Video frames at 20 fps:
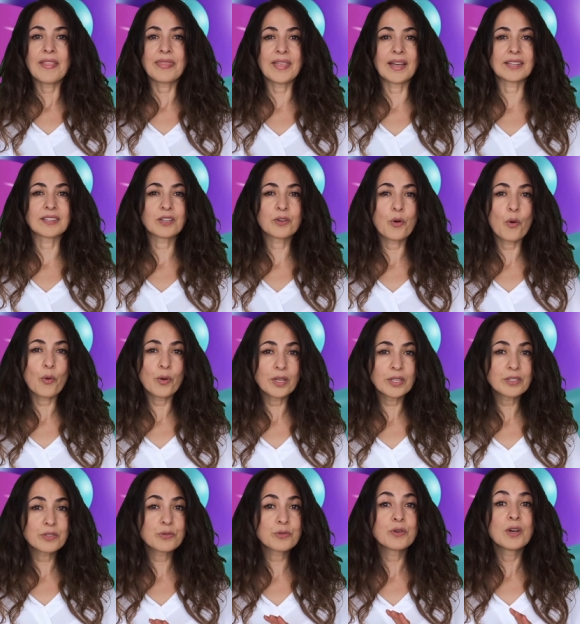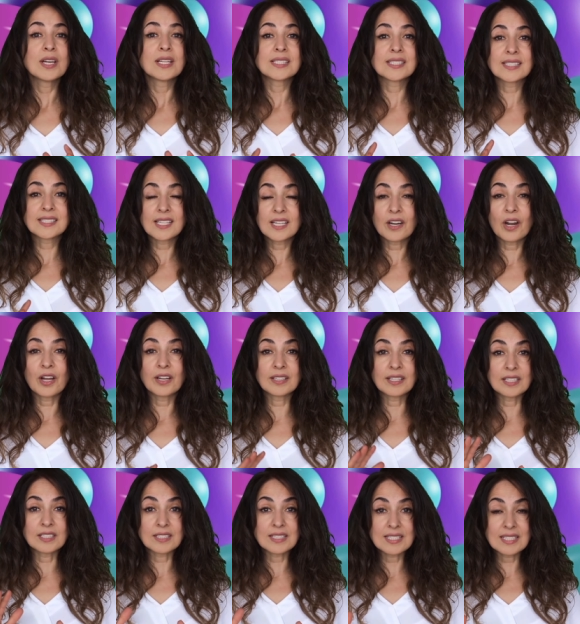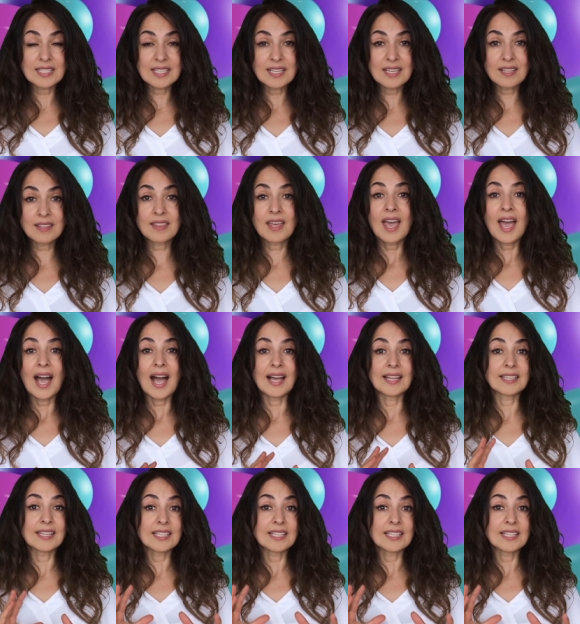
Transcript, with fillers: that's going to sit on the teeth and